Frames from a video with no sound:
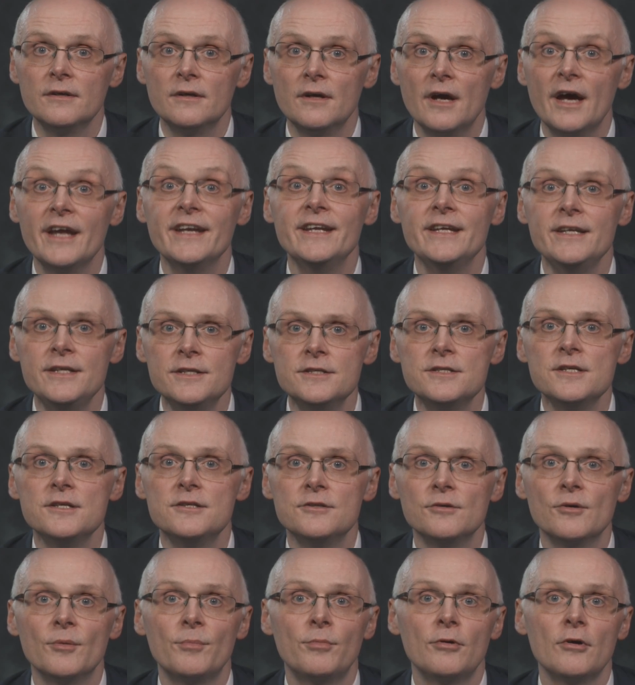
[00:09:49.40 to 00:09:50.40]
and easy
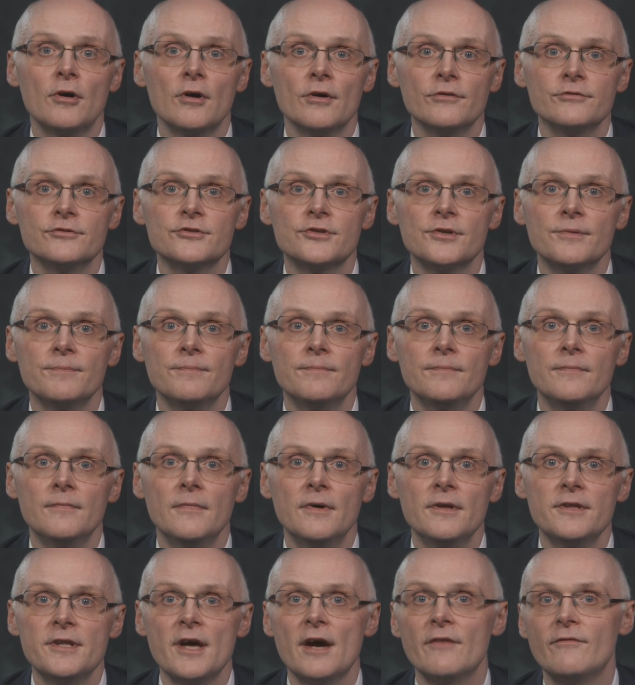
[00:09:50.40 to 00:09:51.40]
to approach.
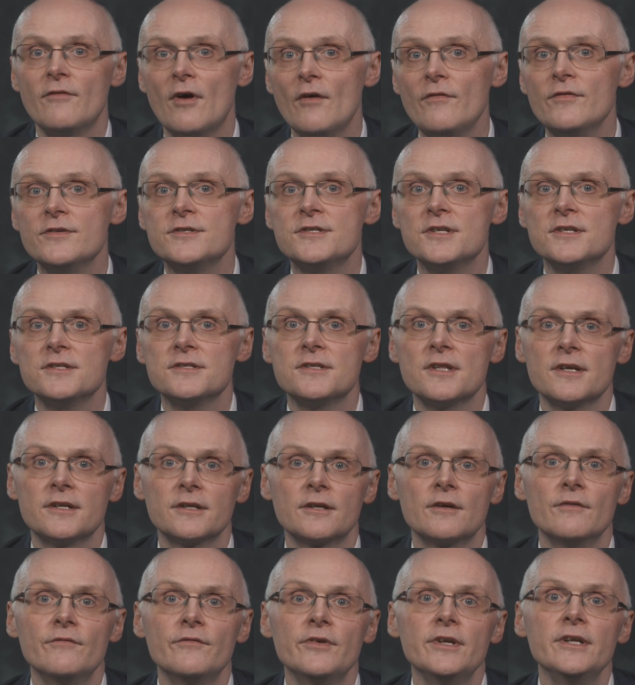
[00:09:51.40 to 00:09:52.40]
They have offices that are
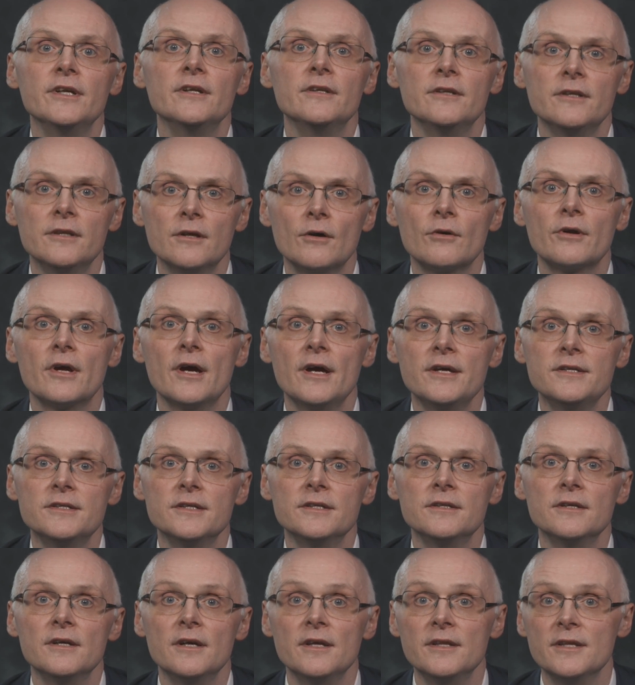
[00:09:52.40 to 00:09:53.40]
conveniently
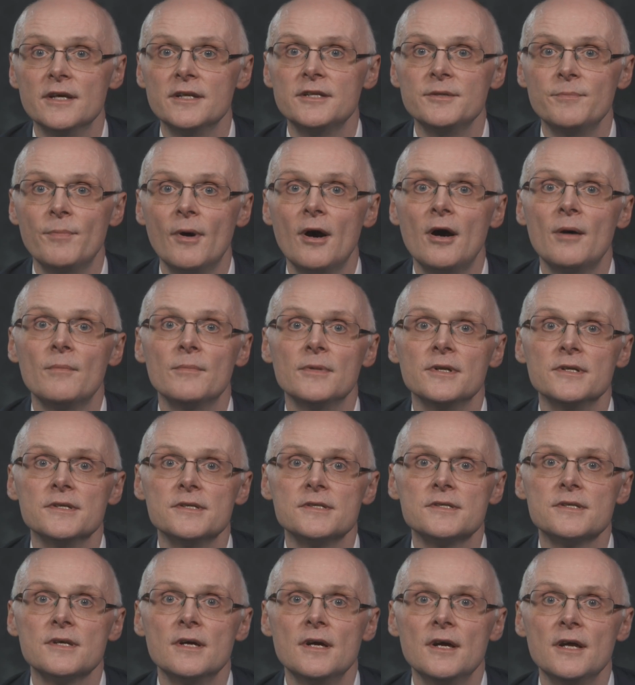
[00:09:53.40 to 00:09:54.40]
located in their
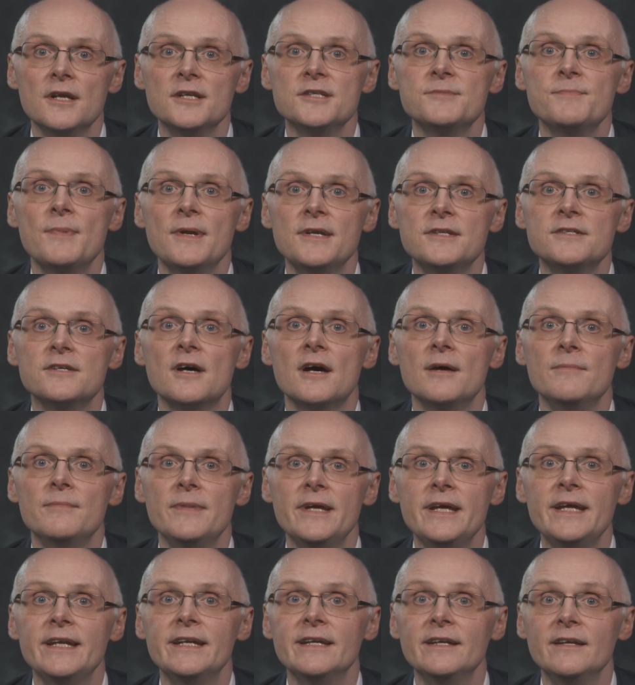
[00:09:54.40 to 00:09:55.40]
departments and spend time
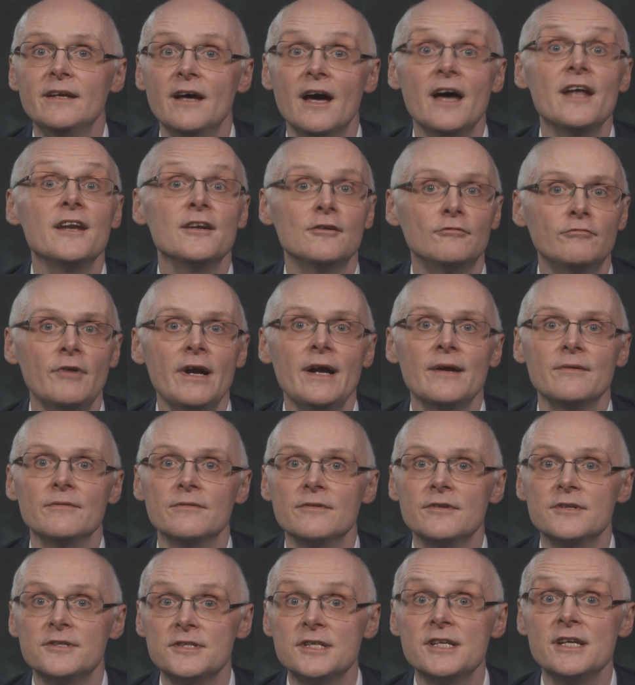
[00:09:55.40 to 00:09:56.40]
in and
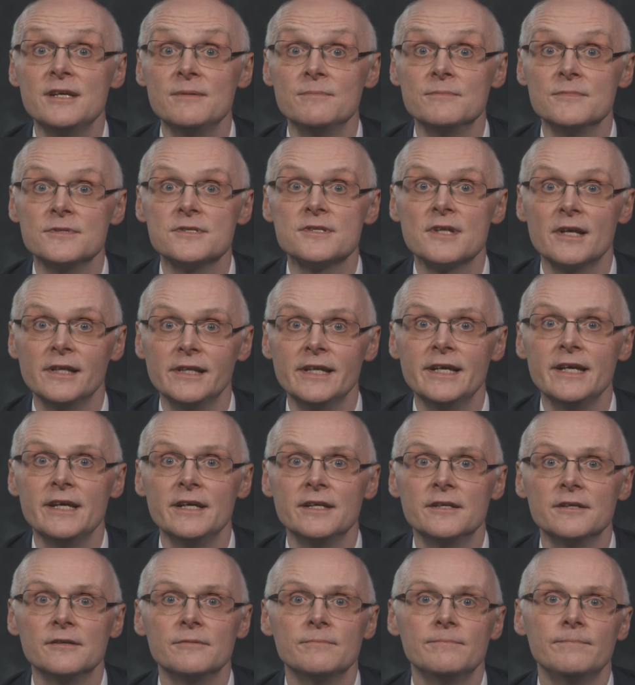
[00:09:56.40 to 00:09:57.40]
around the teams they
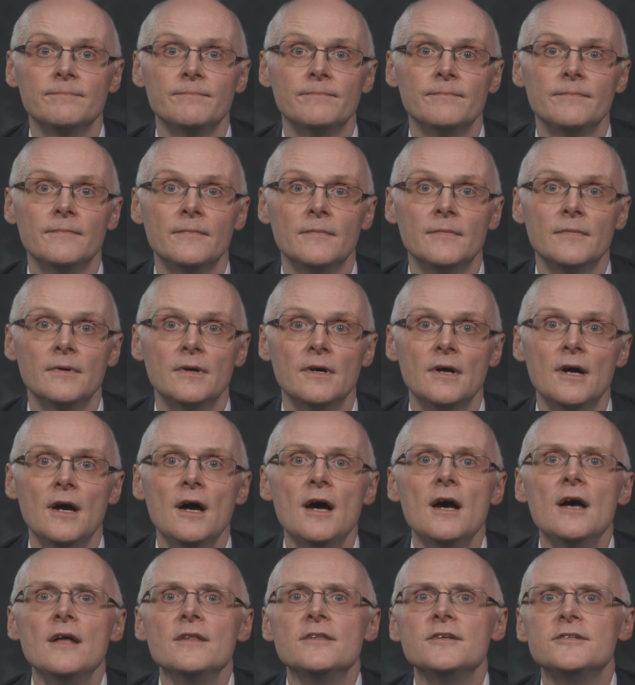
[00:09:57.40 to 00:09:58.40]
lead.
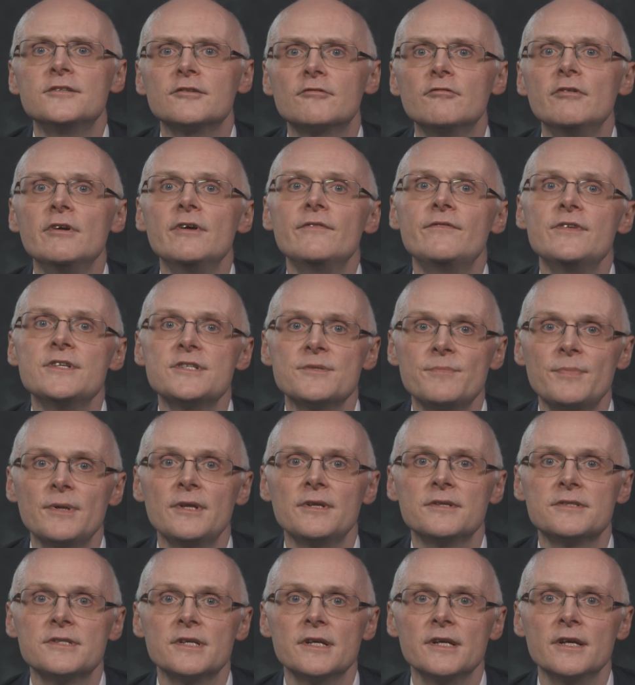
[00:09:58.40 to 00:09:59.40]
The degree of
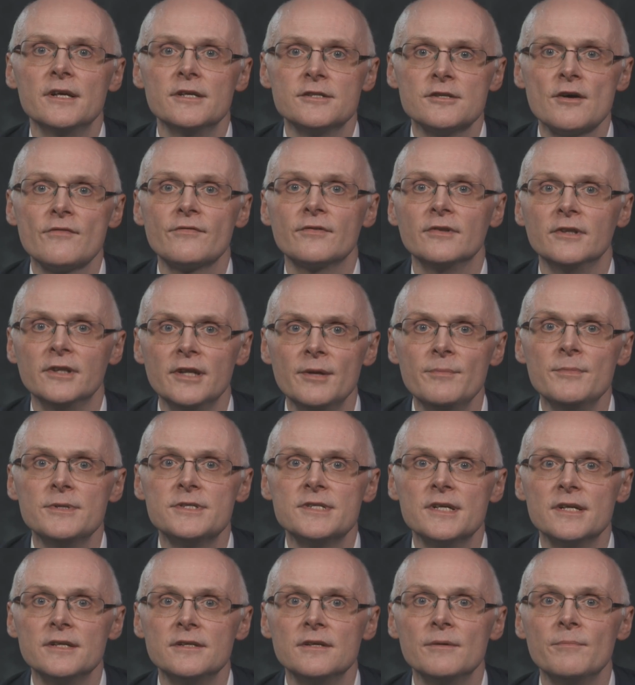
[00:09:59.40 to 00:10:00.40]
visibility is often
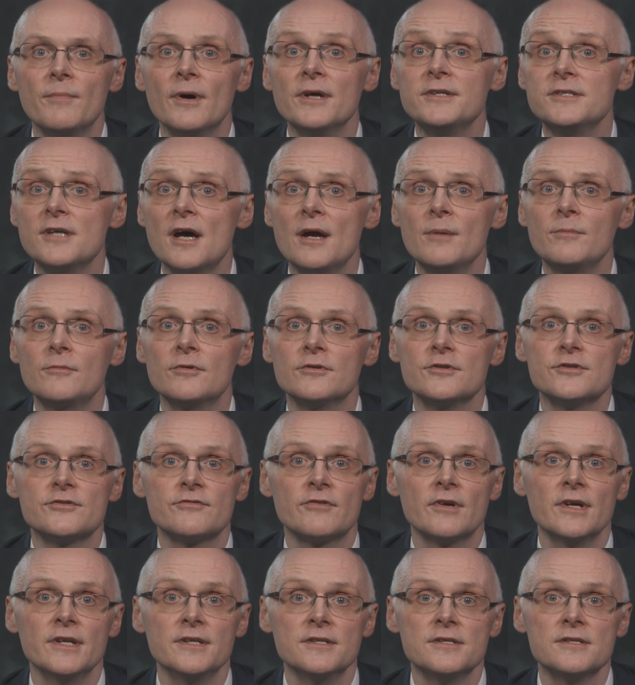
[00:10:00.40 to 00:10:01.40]
limited by time
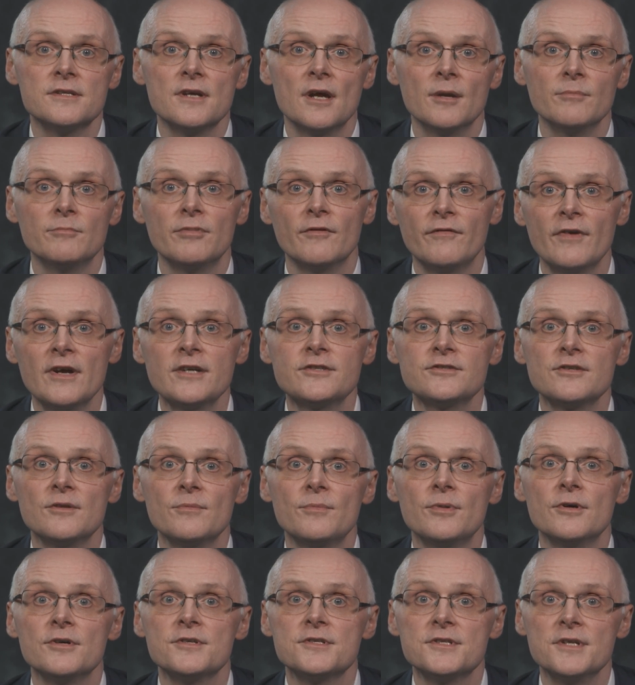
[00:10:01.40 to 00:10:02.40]
constraints and professional
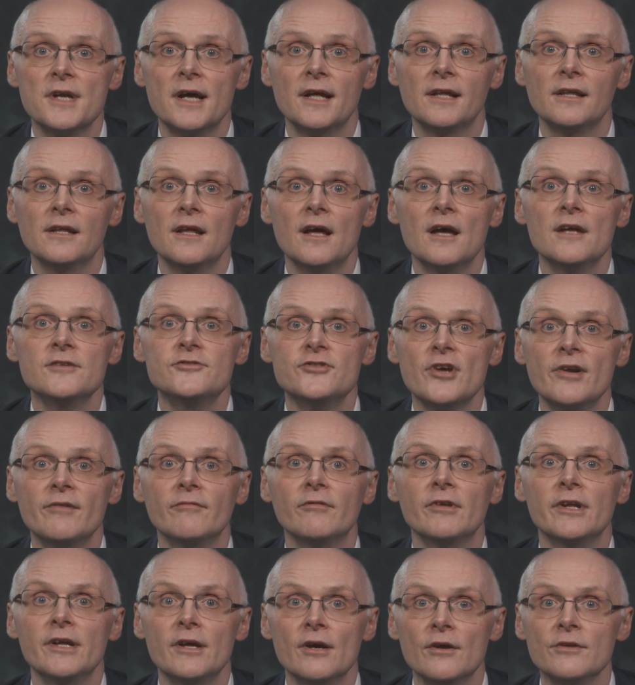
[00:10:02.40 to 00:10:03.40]
personnel are
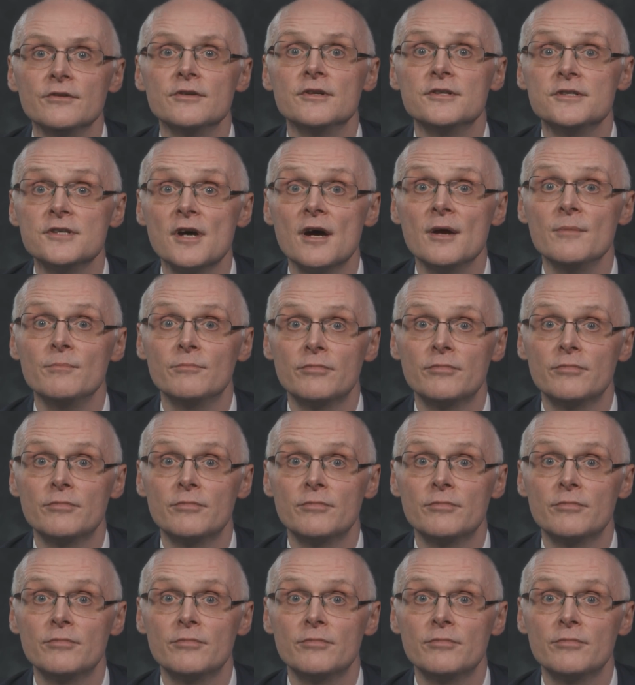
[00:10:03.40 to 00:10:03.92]
generally under time